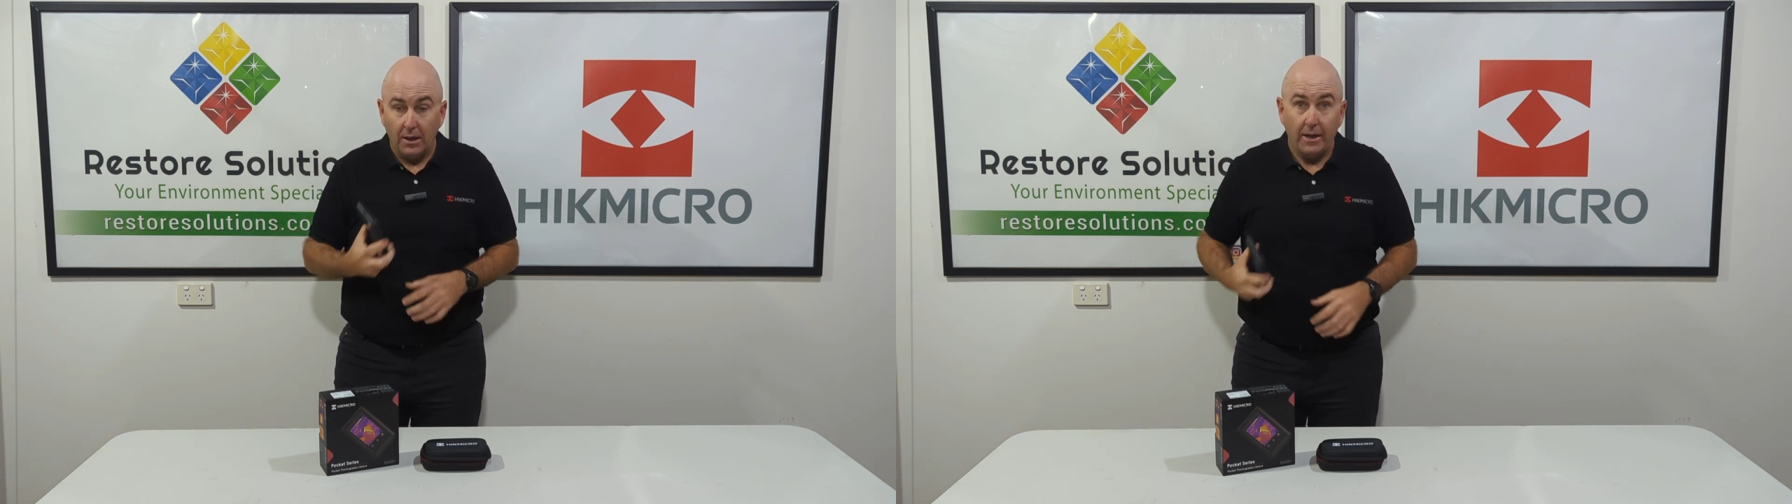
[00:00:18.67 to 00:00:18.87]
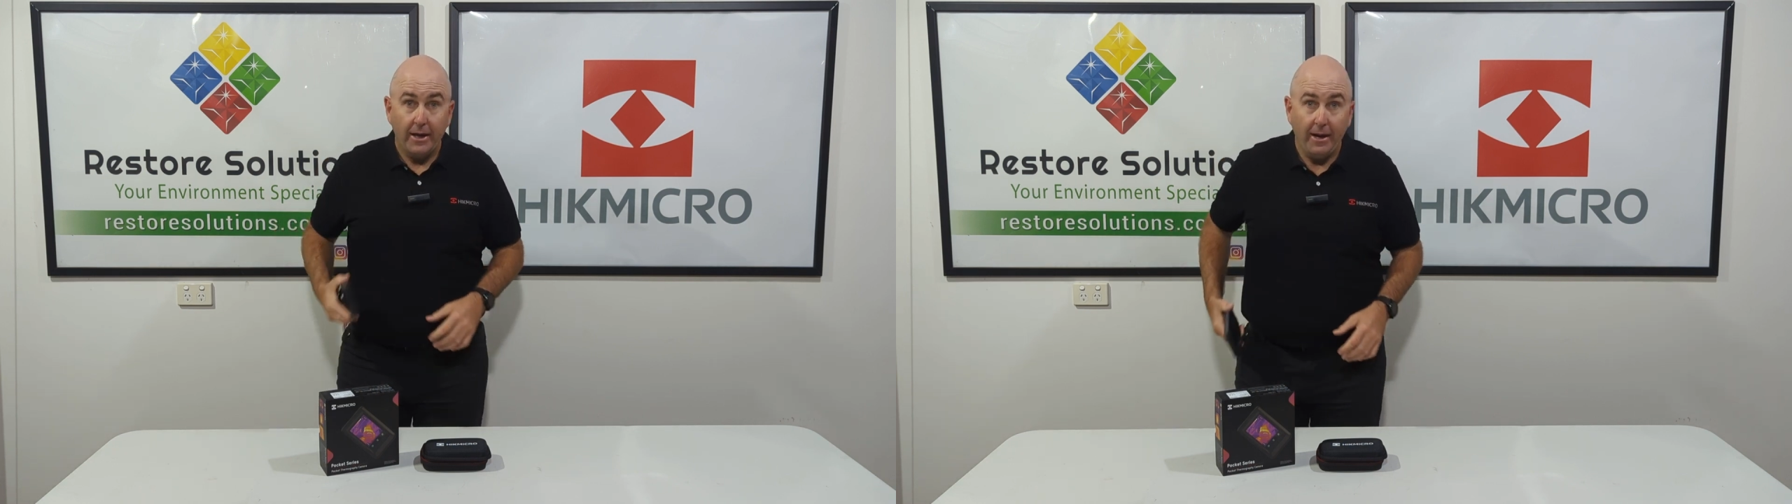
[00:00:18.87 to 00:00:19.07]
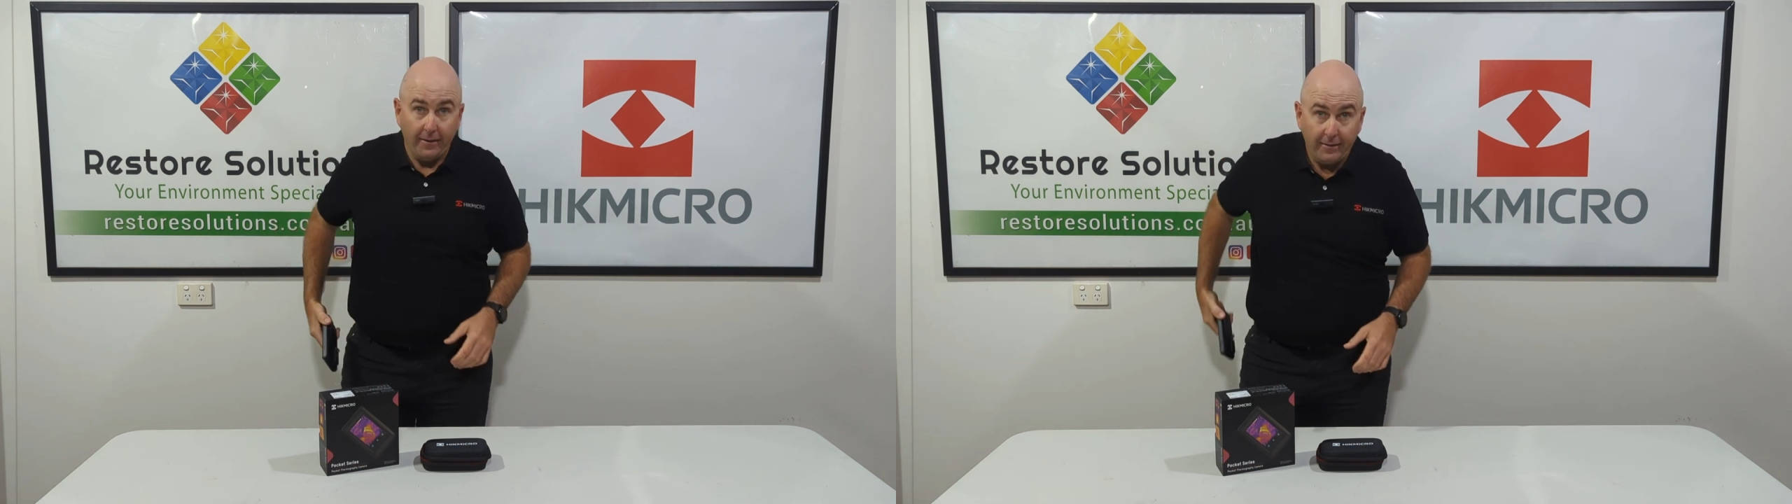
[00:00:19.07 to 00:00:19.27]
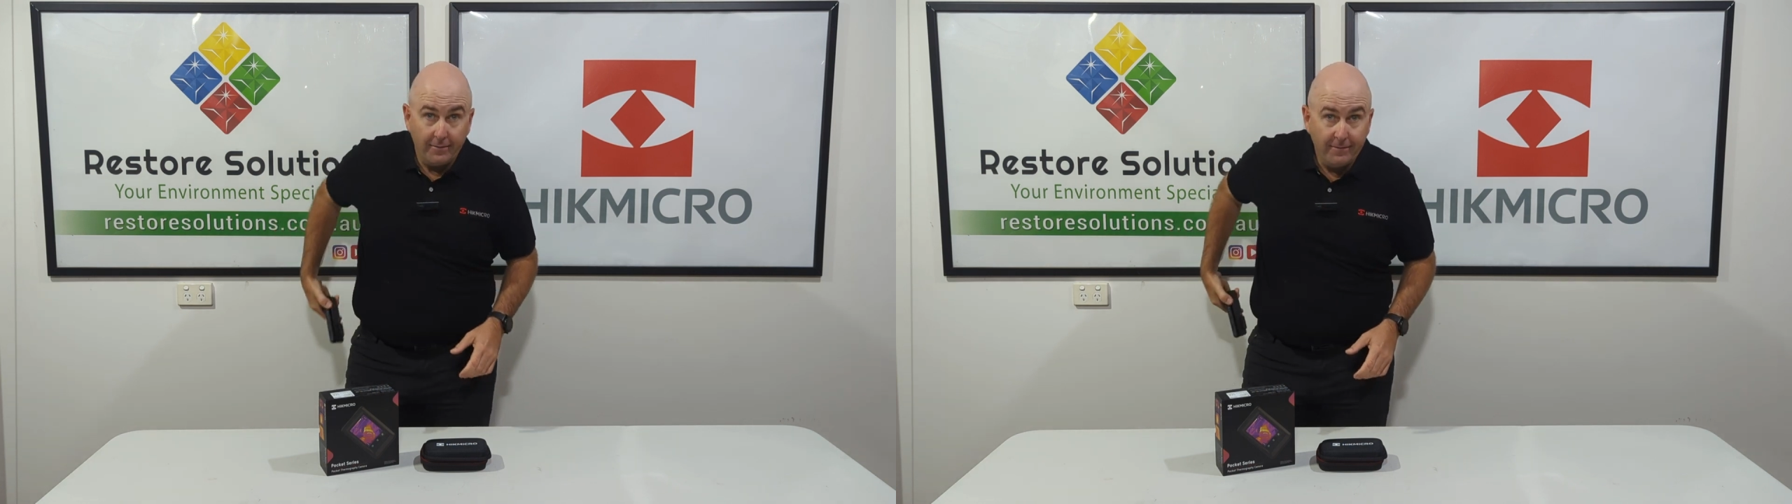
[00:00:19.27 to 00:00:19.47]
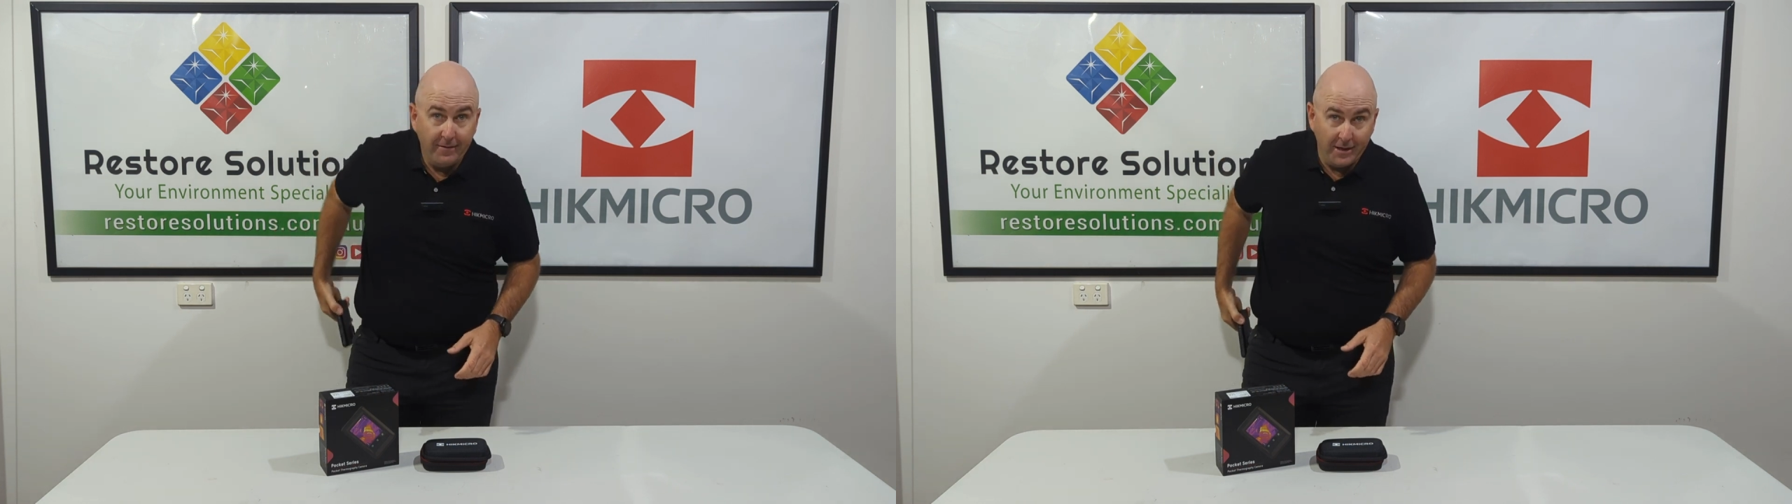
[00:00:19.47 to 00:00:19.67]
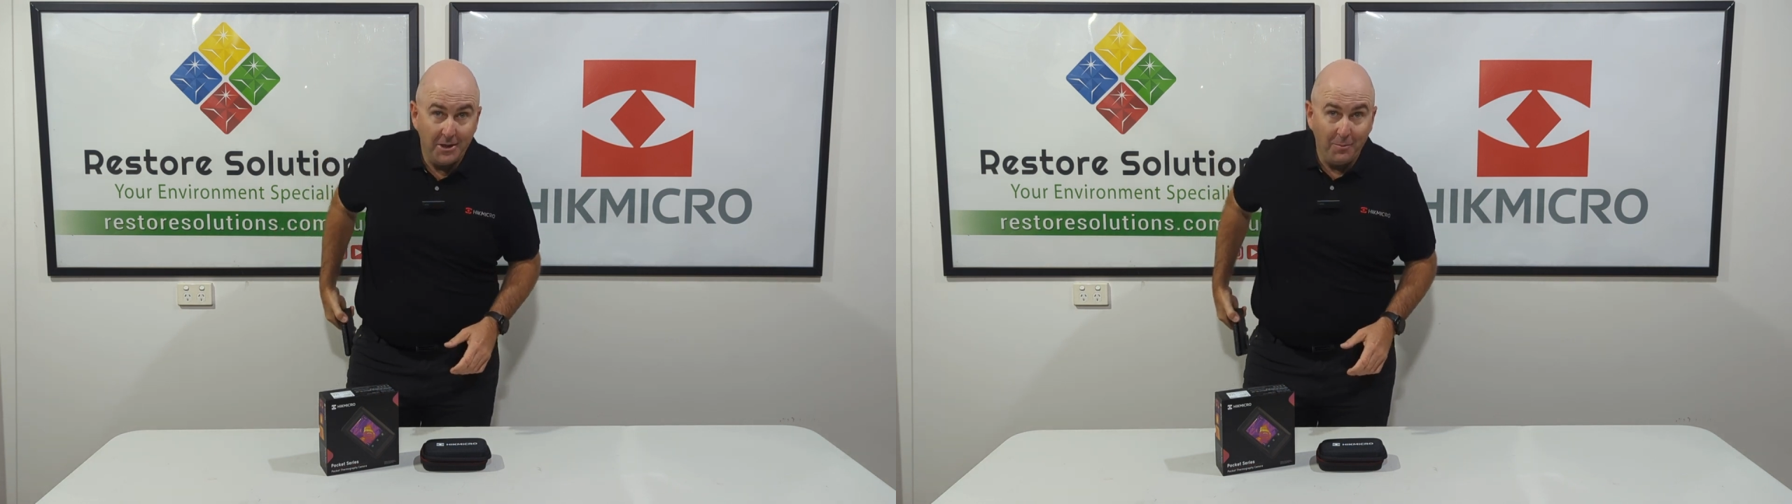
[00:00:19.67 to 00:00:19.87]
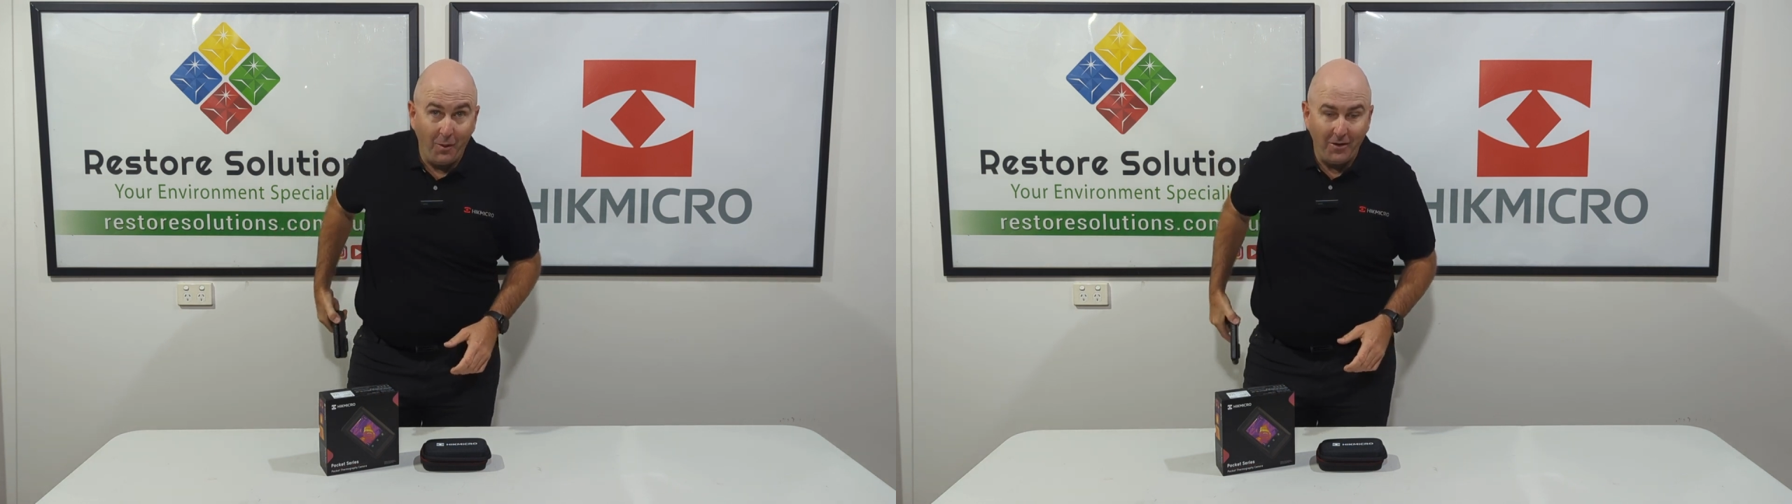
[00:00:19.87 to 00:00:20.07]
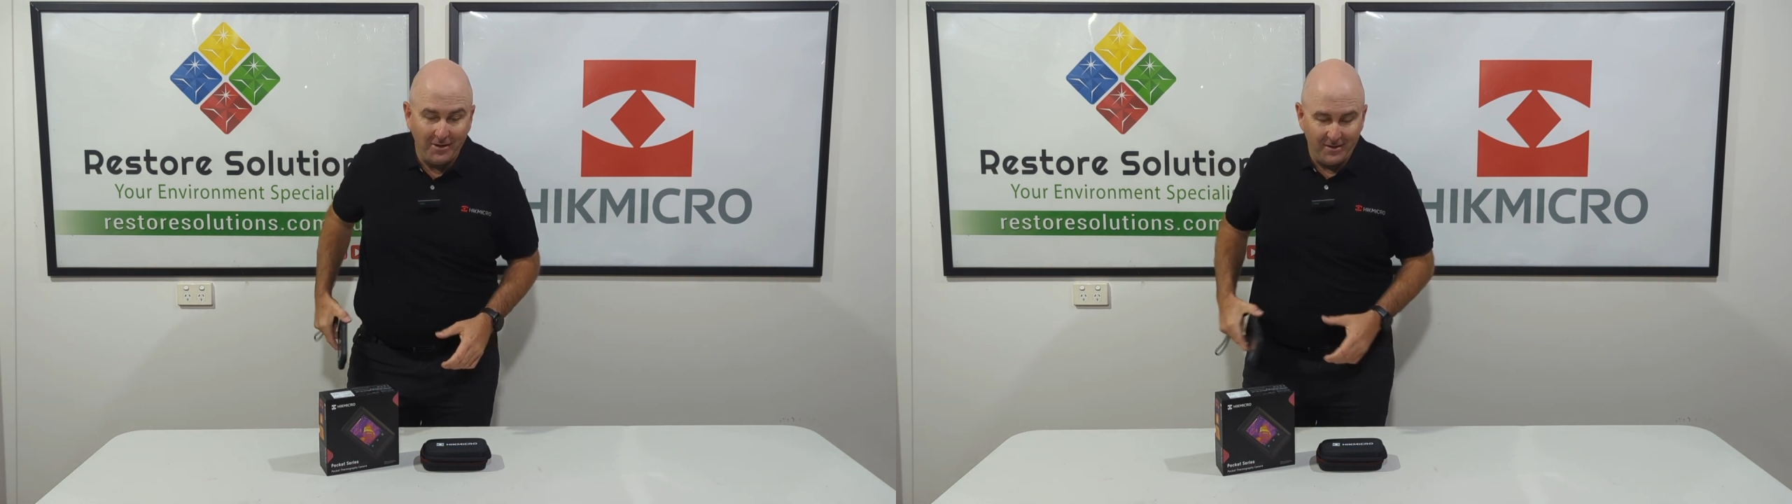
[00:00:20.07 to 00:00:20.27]
Again, it can fit in your
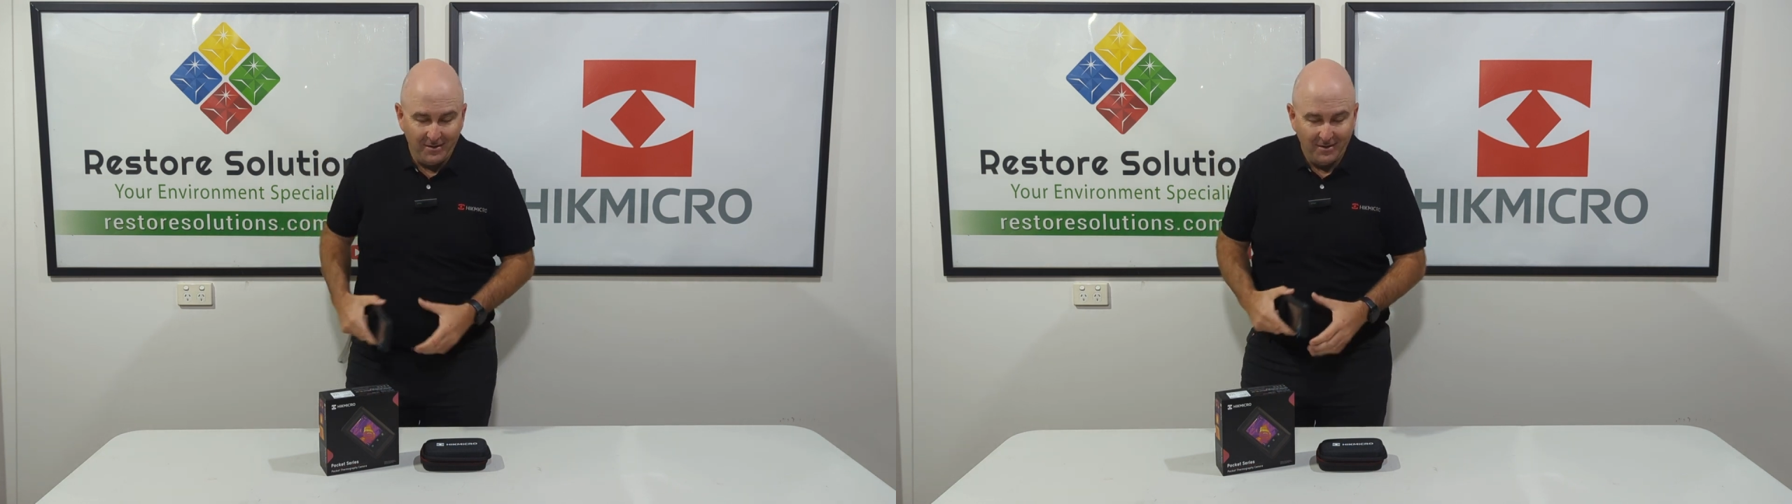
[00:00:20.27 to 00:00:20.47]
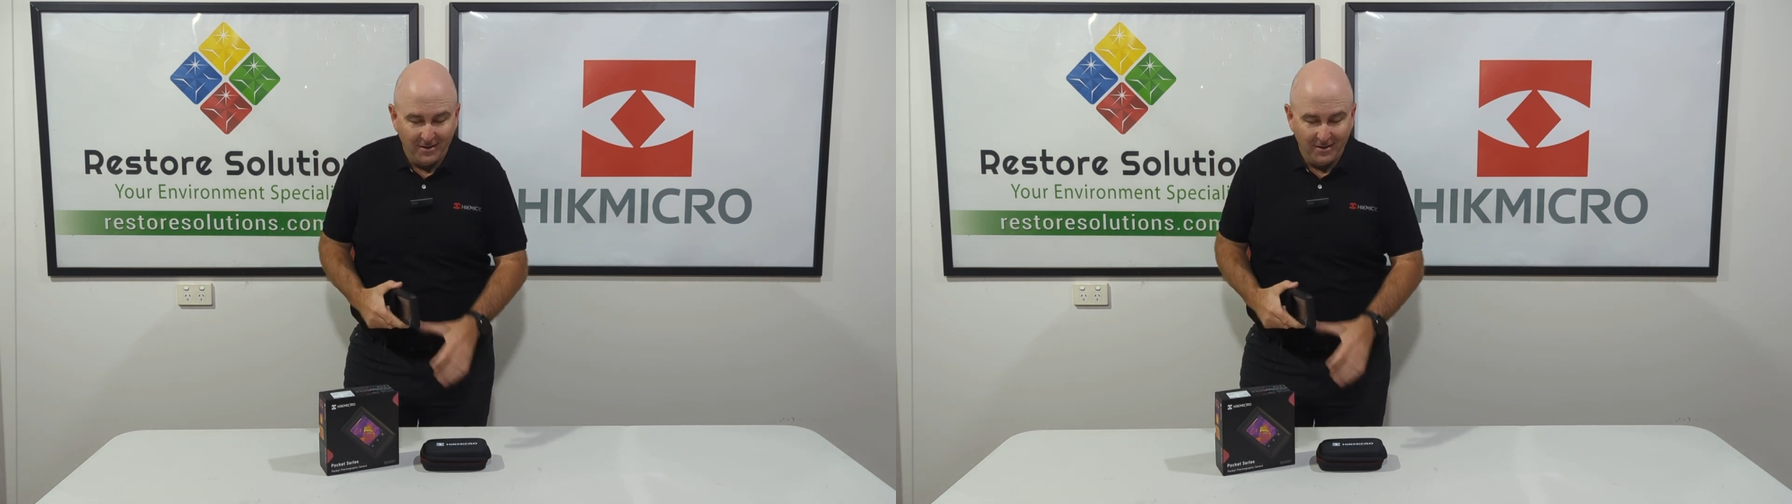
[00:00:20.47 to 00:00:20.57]
pocket.